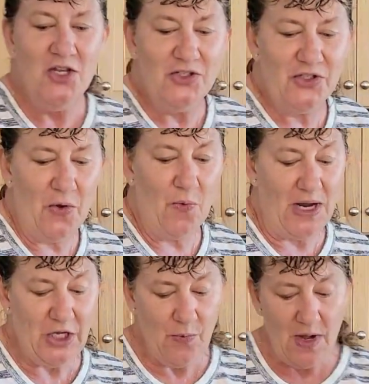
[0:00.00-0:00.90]
So
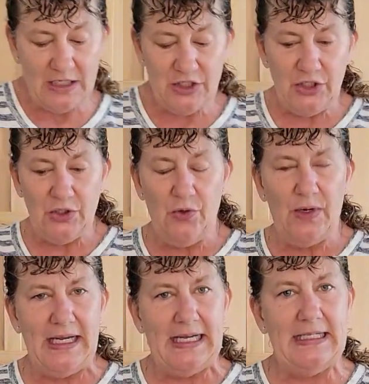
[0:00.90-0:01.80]
what you want to
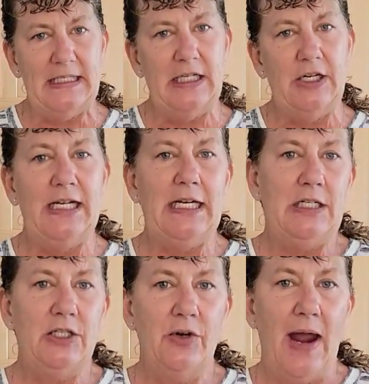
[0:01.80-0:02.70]
do is you
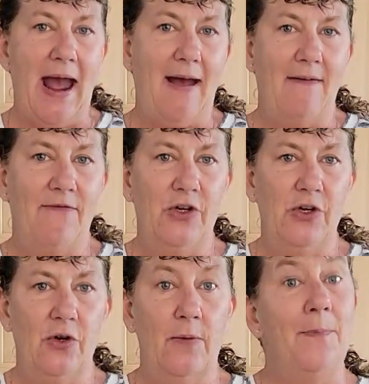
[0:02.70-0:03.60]
need to have
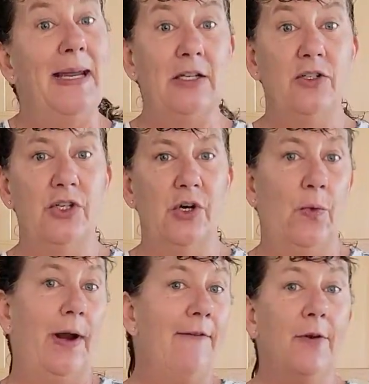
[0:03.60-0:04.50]
your
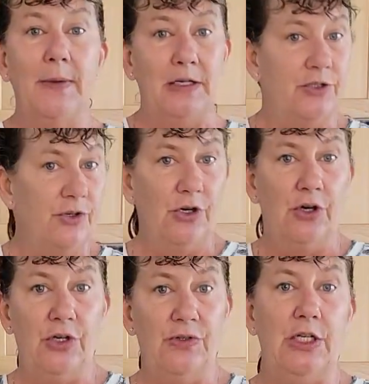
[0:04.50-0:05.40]
mixture, whatever mixture
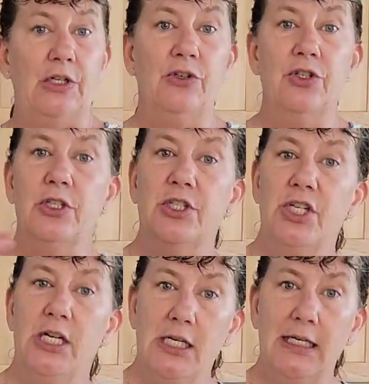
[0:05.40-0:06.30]
you're using, you should
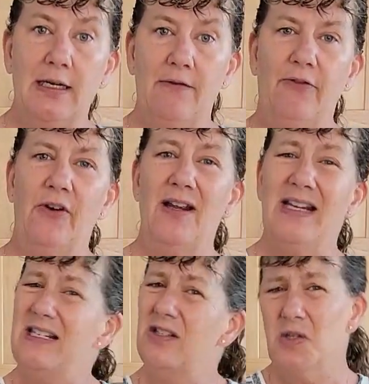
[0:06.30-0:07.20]
chill it for
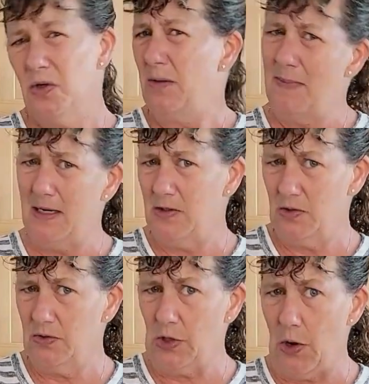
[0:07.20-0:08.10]
at least 30
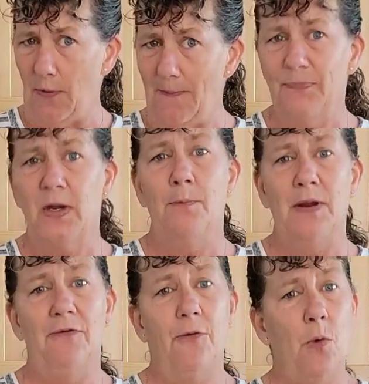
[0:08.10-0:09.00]
minutes or so
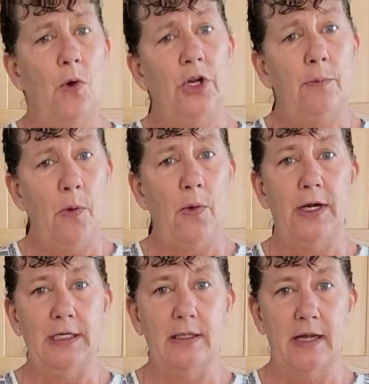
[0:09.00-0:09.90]
before you
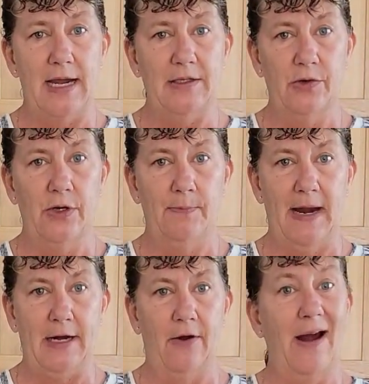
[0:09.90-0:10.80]
pour it into the ice cream
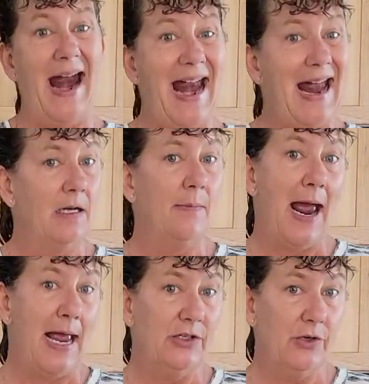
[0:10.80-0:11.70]
maker. And
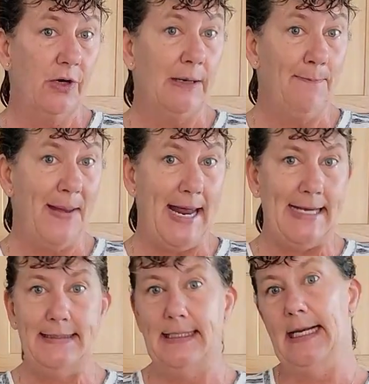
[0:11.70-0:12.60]
my ice cream
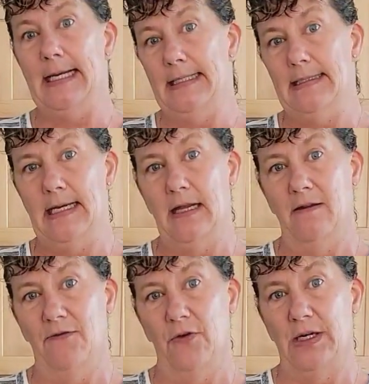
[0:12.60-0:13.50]
base is
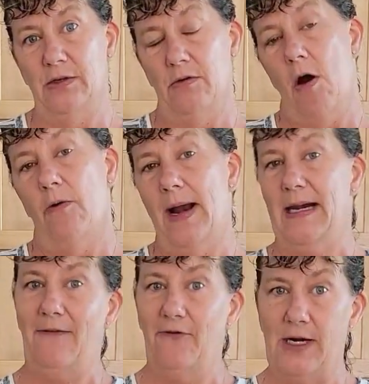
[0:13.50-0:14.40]
in the freezer
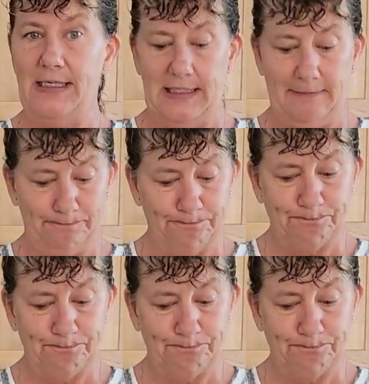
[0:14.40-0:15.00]
already freezing.